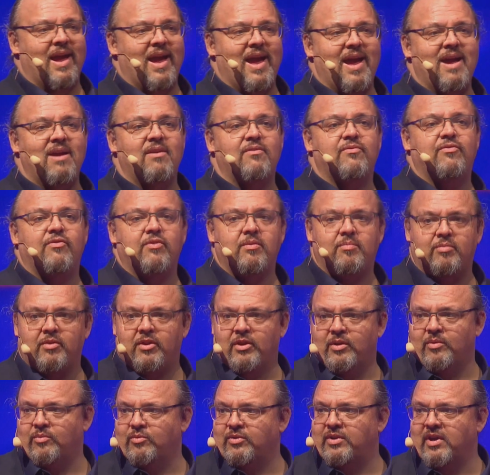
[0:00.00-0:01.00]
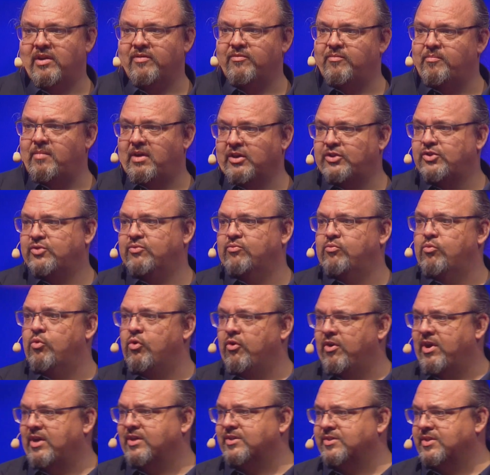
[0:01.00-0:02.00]
everybody would have much
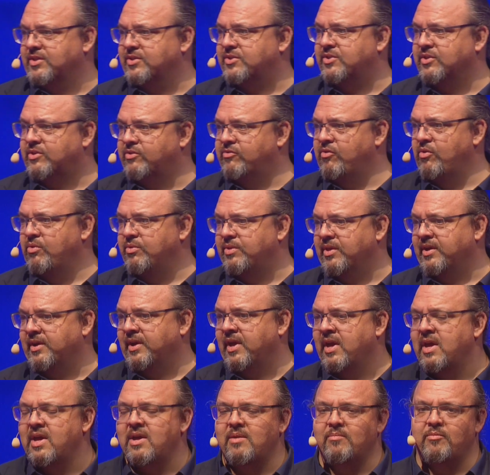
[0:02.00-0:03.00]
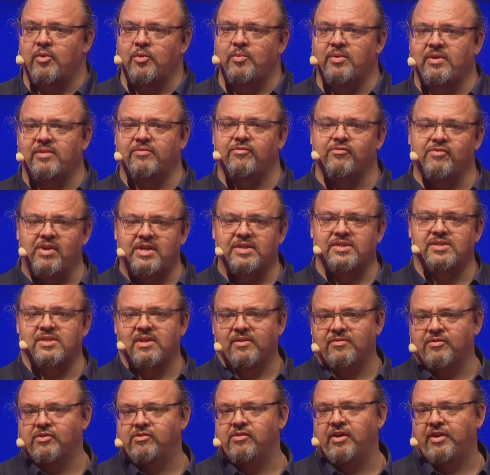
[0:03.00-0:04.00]
more access to clothing, but we'd have less
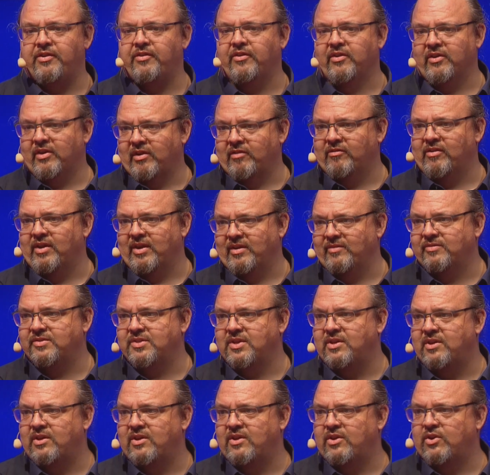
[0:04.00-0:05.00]
stuff cluttering our lives.